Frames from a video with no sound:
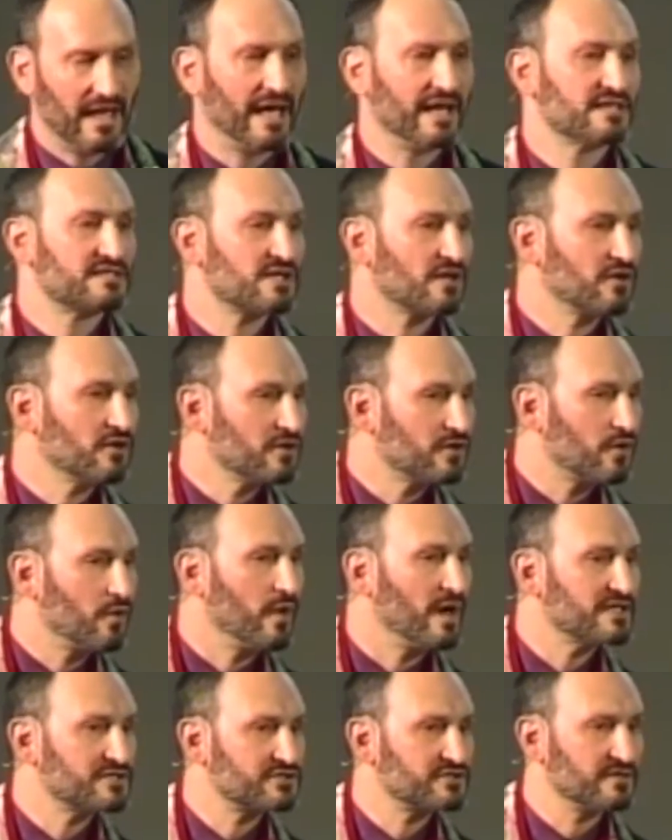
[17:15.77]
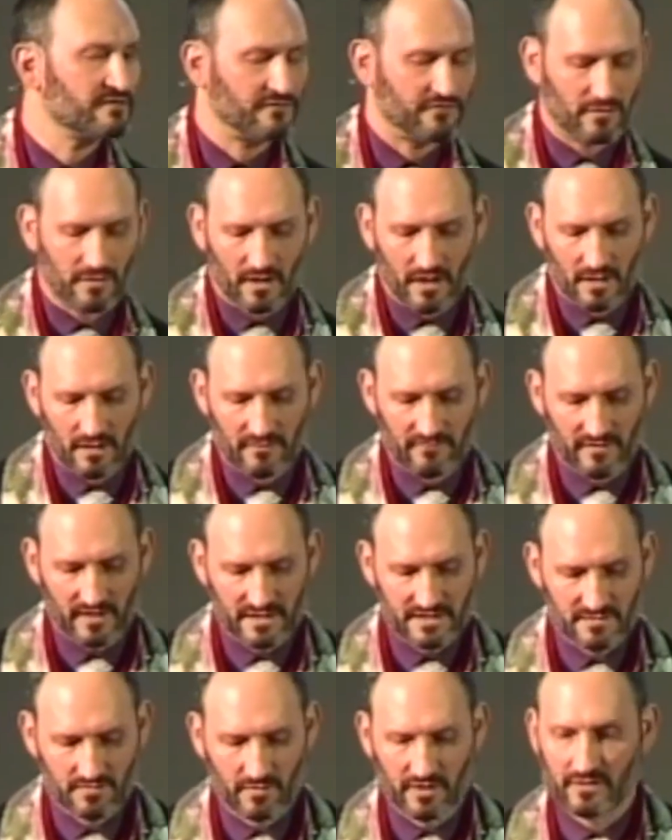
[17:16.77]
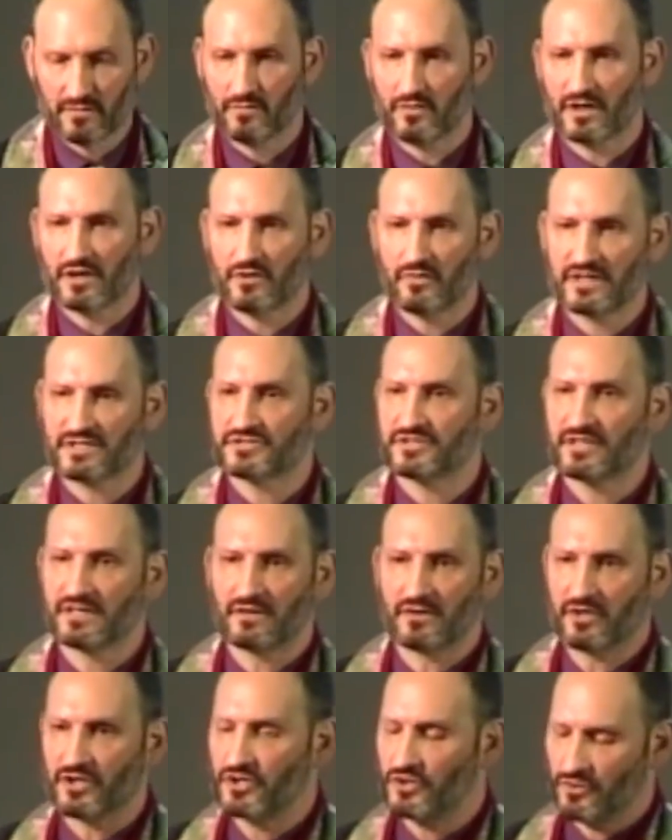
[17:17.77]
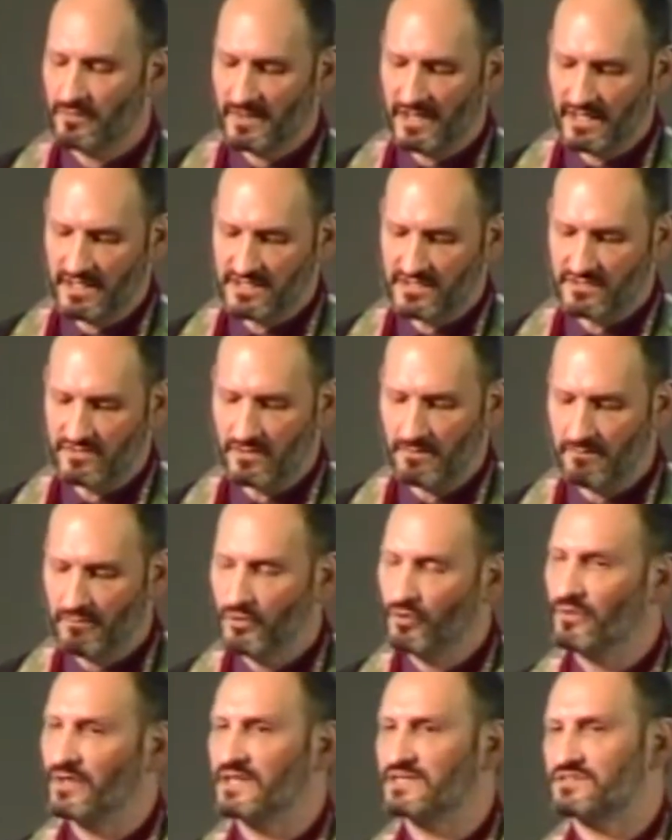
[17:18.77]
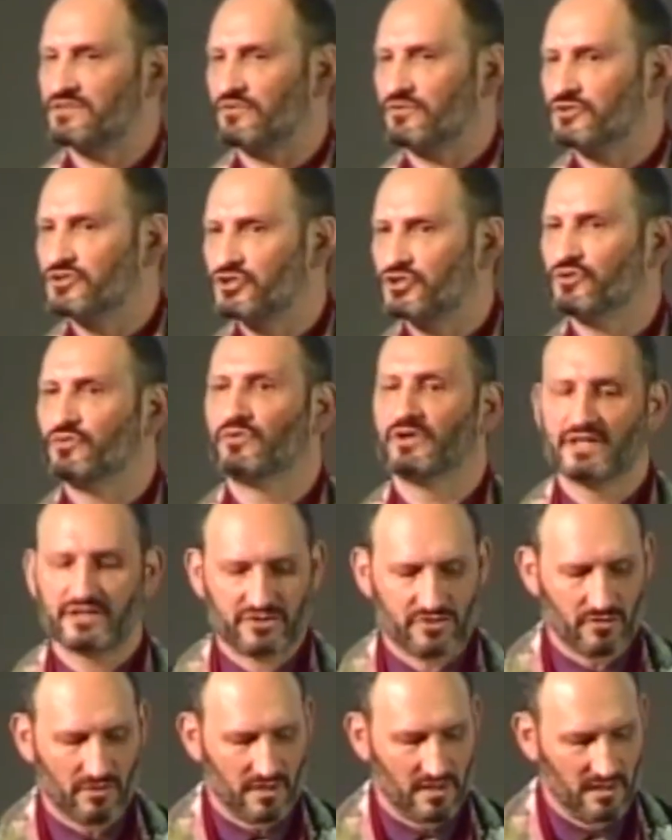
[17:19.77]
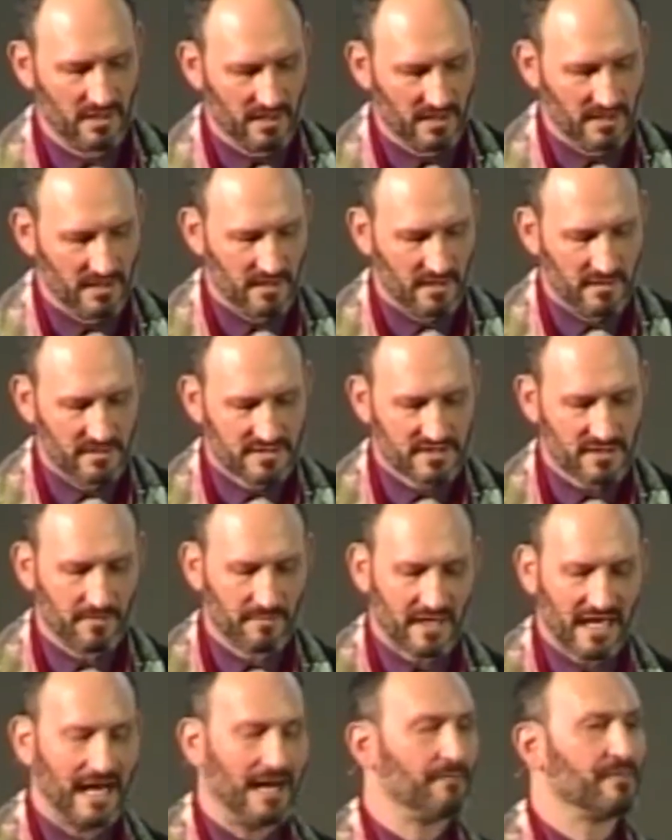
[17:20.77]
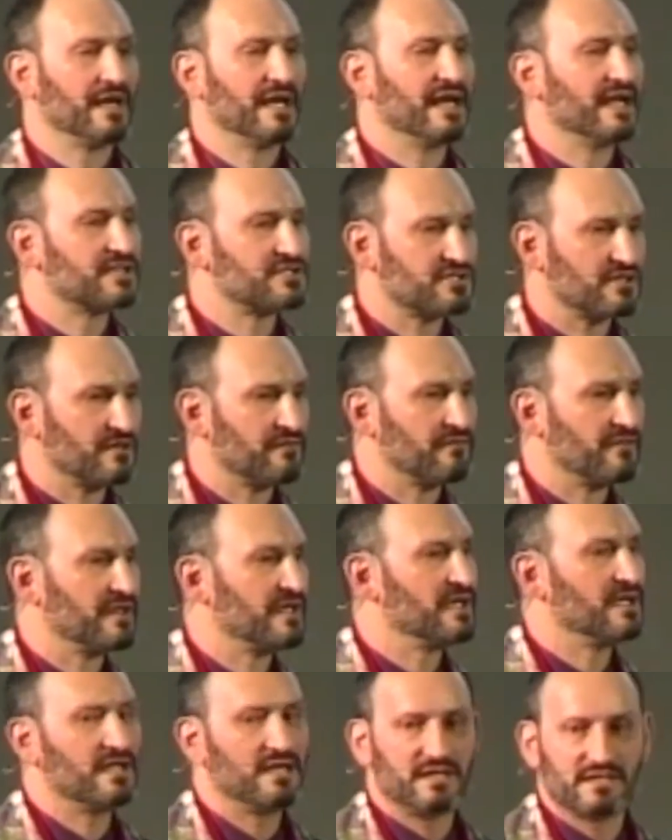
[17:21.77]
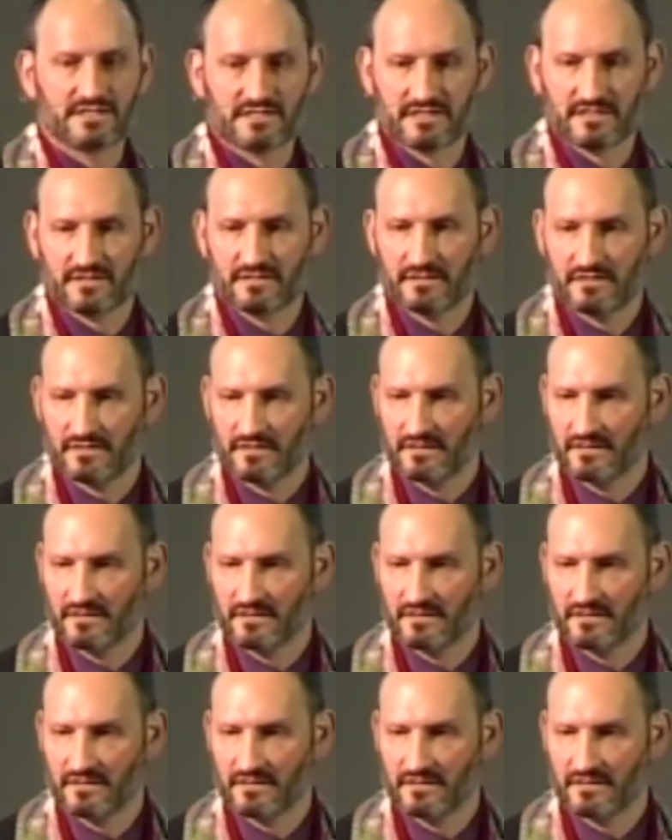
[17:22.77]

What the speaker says: And it's a good question for all of us, whether we're Christian or humanist or Buddhist or Jewish or some combination of these,